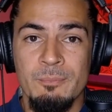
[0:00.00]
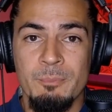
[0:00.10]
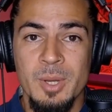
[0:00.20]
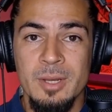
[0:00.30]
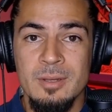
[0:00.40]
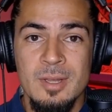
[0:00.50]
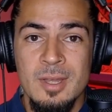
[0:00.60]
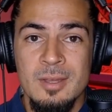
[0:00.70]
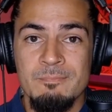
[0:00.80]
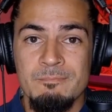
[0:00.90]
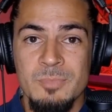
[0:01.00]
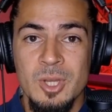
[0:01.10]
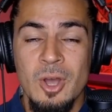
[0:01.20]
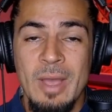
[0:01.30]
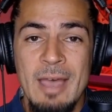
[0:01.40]
But,
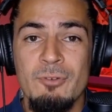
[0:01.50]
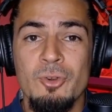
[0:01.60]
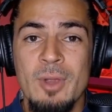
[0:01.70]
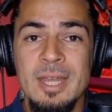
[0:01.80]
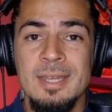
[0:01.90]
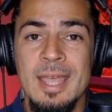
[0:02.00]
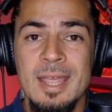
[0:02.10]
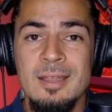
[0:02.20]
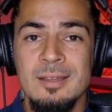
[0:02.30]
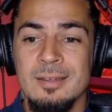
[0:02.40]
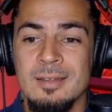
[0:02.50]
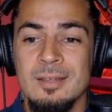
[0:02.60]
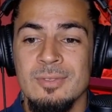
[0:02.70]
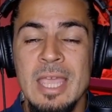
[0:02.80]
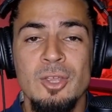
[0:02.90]
have a great day.
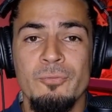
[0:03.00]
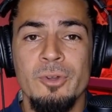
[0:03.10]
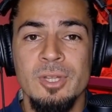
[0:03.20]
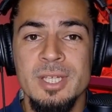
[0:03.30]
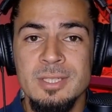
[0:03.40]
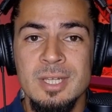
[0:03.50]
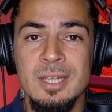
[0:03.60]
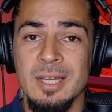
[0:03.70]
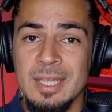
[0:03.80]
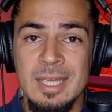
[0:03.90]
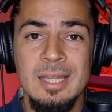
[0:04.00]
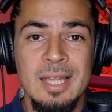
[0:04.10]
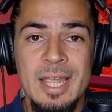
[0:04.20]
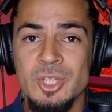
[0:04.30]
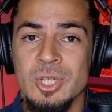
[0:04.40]
Thank you for listening. Again,
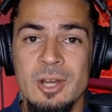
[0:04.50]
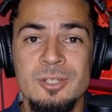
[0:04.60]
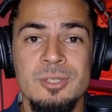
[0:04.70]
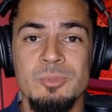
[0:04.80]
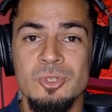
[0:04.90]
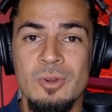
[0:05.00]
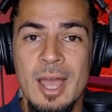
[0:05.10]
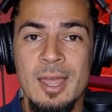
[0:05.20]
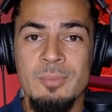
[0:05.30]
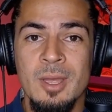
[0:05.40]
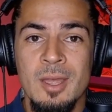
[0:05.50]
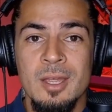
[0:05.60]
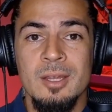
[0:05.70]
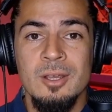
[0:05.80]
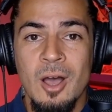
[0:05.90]
like, share, and subscribe.
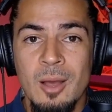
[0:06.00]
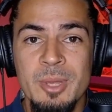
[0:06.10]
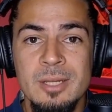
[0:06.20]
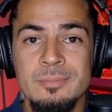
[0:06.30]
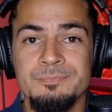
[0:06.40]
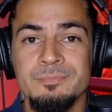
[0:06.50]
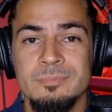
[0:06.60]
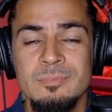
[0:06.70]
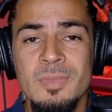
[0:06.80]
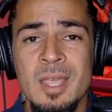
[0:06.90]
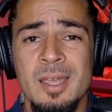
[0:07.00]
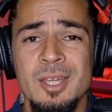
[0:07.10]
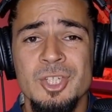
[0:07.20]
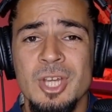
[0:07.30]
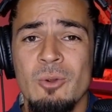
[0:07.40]
Comment
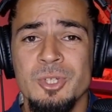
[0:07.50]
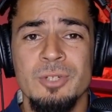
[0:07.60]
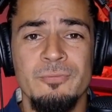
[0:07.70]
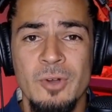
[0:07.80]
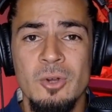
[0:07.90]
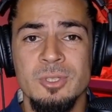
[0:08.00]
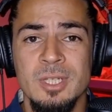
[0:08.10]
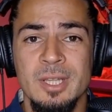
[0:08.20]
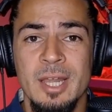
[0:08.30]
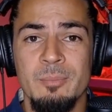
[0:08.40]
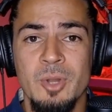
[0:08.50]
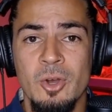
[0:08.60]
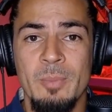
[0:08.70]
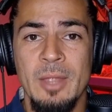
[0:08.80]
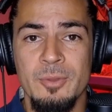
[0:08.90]
and share with your folks and let them know
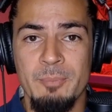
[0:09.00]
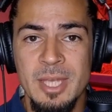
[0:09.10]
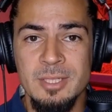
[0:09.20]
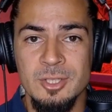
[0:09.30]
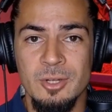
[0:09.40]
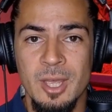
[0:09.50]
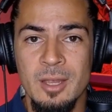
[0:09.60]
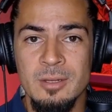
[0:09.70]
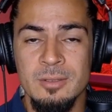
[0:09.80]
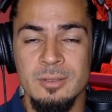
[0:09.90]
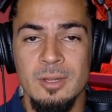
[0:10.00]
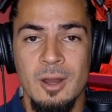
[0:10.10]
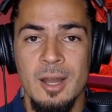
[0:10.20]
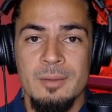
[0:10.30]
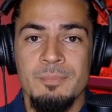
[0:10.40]
about the message, okay? All
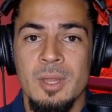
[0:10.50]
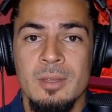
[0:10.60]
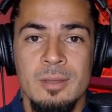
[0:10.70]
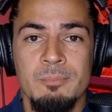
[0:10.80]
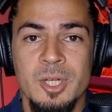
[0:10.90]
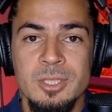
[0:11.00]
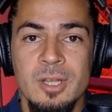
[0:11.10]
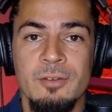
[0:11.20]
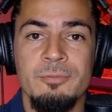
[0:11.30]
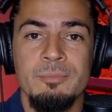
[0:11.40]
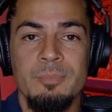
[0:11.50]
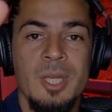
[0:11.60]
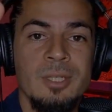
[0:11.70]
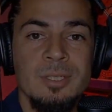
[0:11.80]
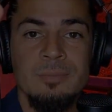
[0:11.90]
right. Much love.
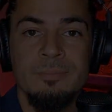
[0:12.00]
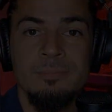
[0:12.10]
Peace.